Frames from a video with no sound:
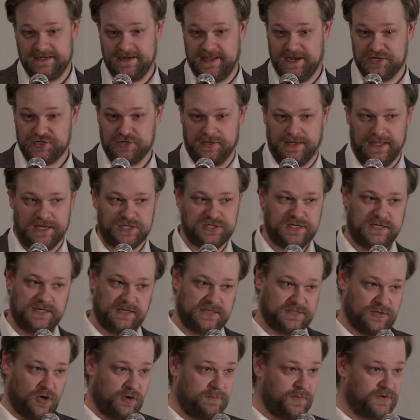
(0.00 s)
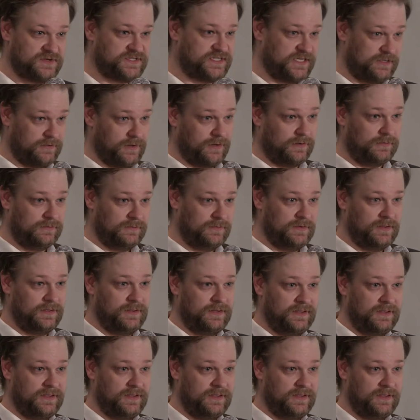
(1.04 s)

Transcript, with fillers: a national election is almost zero.